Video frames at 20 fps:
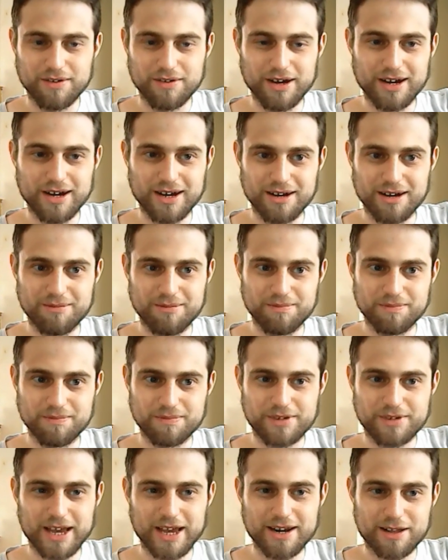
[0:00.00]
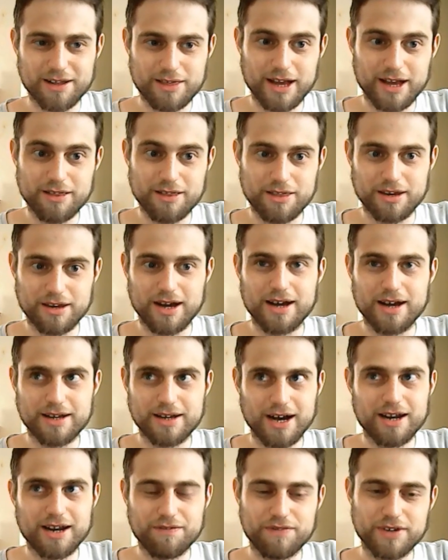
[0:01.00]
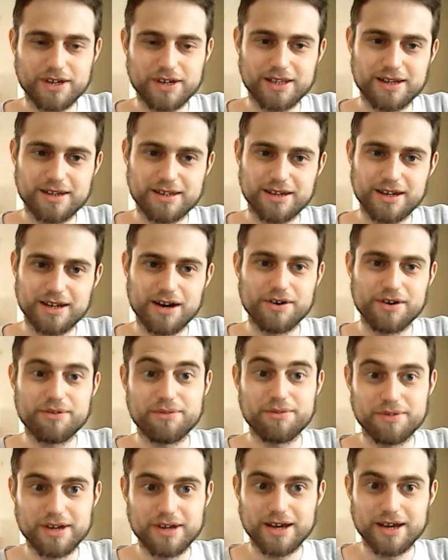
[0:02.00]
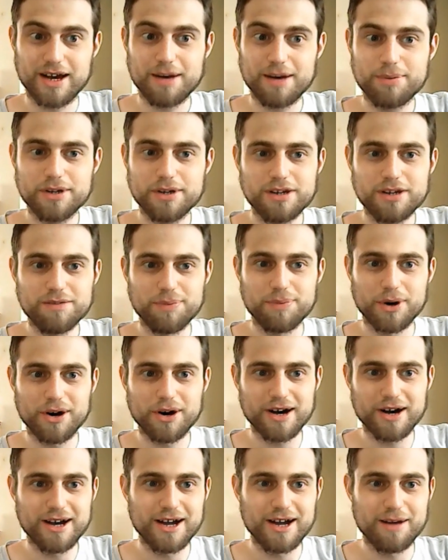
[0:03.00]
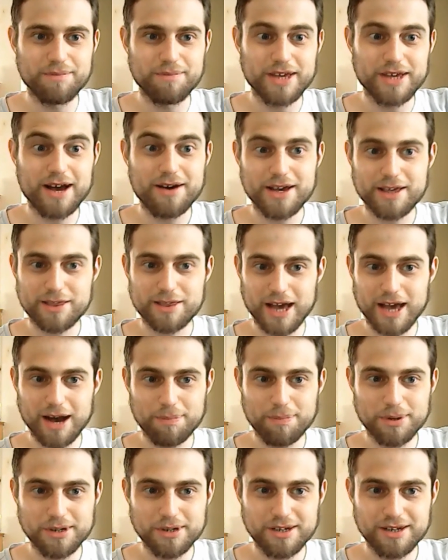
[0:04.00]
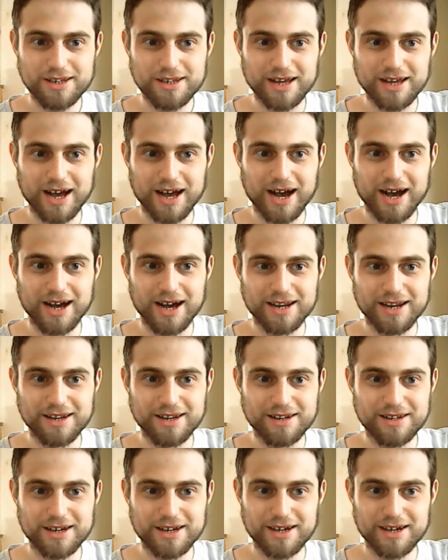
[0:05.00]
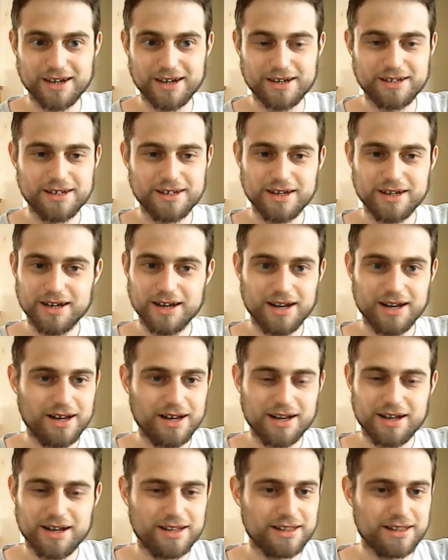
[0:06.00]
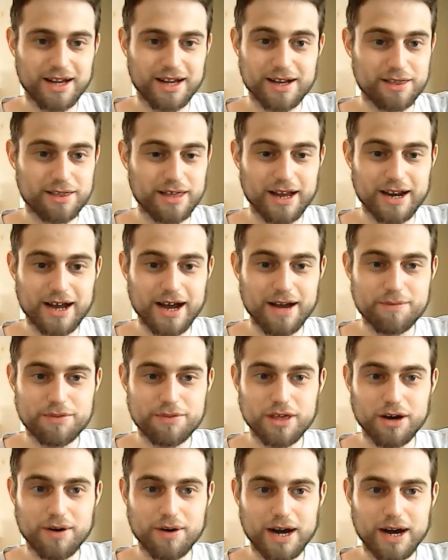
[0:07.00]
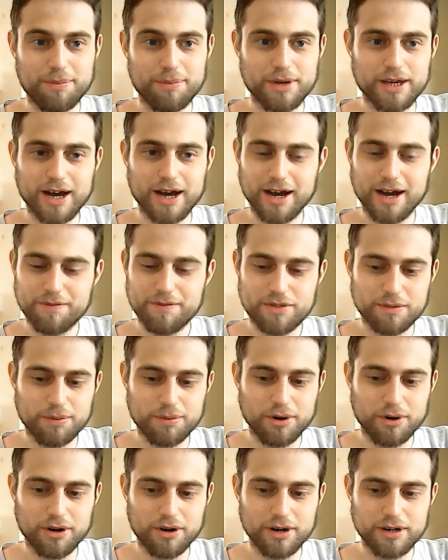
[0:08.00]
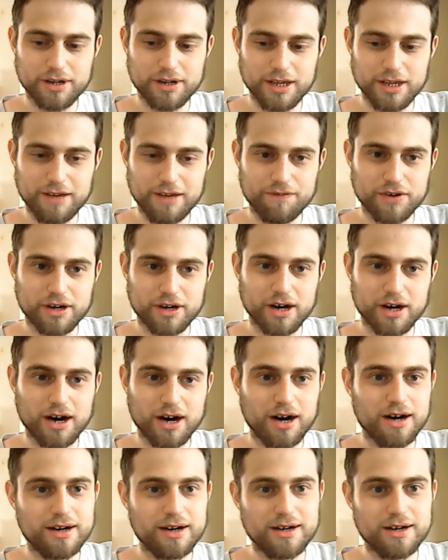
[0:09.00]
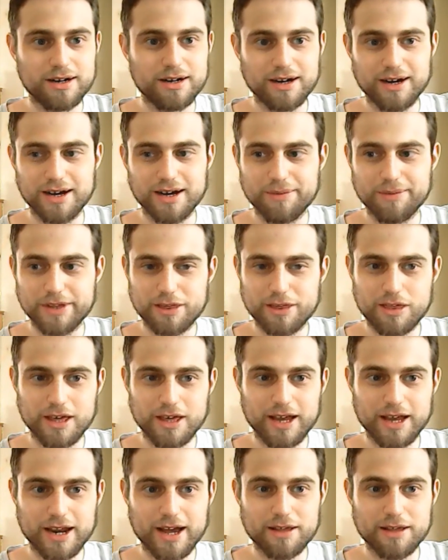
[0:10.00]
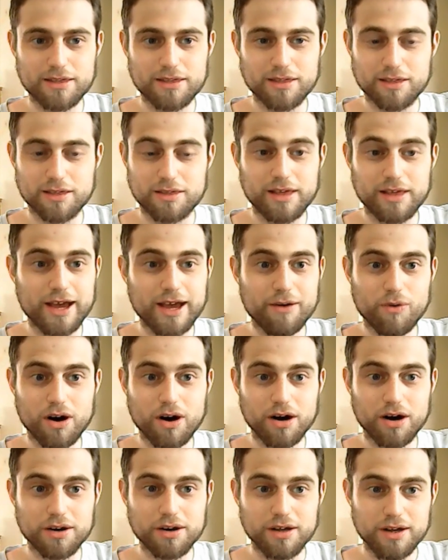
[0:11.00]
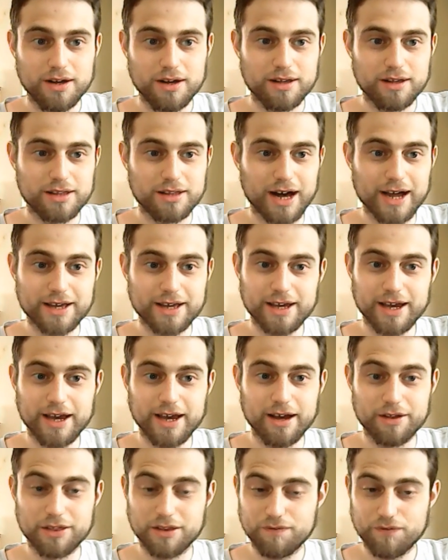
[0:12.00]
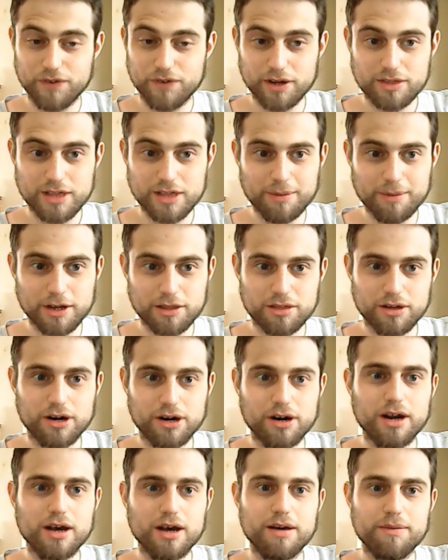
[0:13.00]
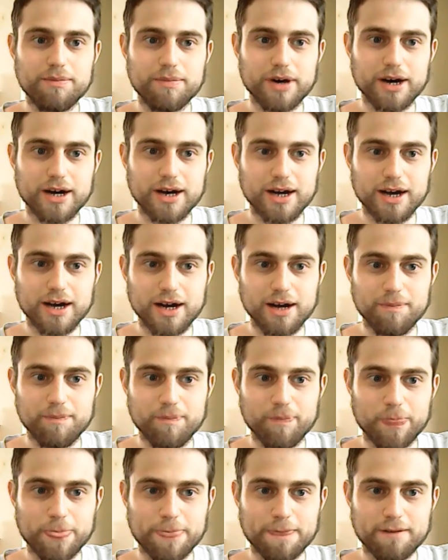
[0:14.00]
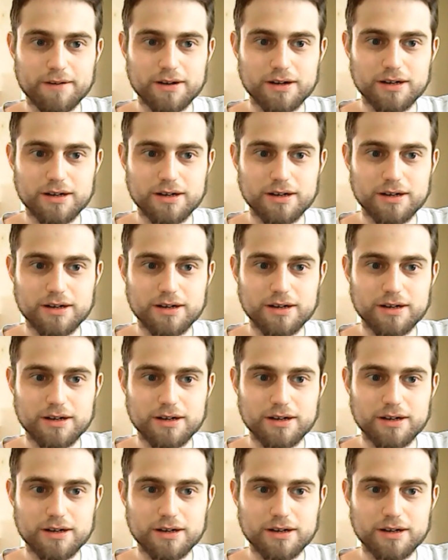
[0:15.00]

um, gaining attention. I had a feeling, you know, it it happened, but um, yeah, it's happened, and uh, like I said, I'm so happy. I've supported Ethan Carter um, in TNA since day one. Like the first time I saw him um,